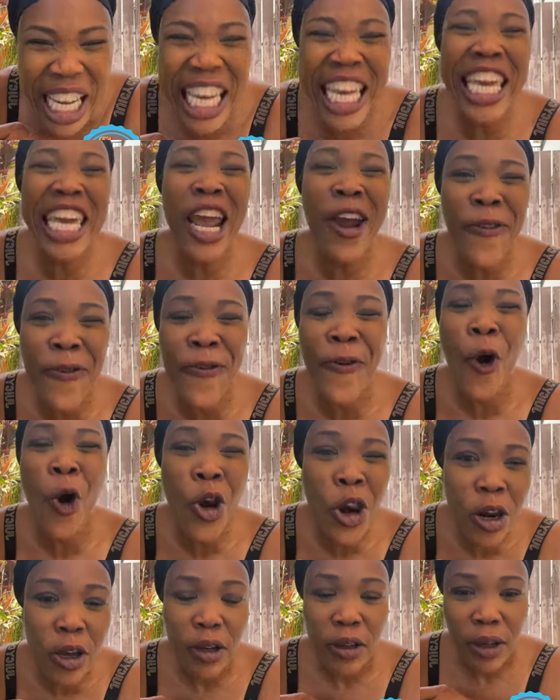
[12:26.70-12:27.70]

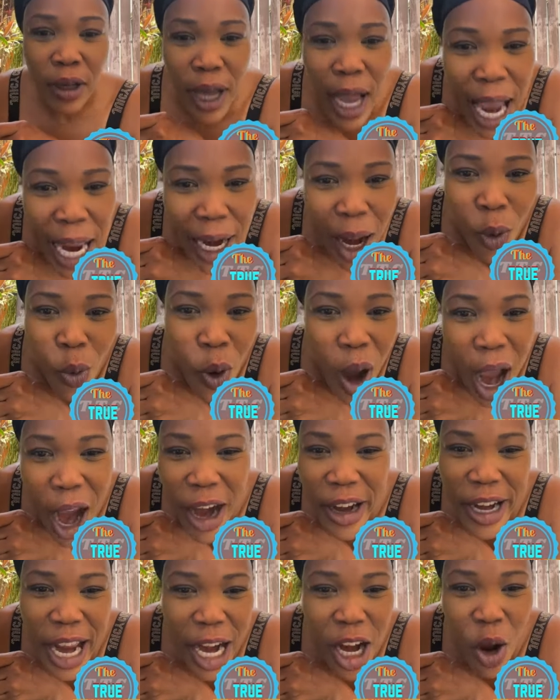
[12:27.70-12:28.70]
Careful! Cause the
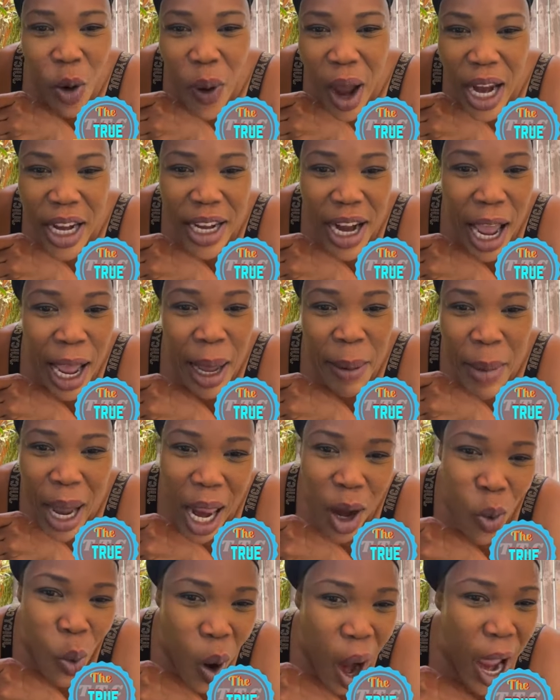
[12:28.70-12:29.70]
war they are no one
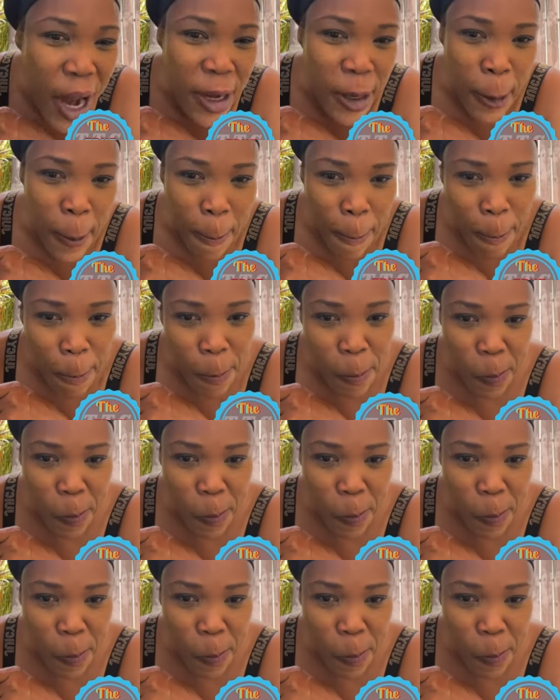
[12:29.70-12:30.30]
normal one.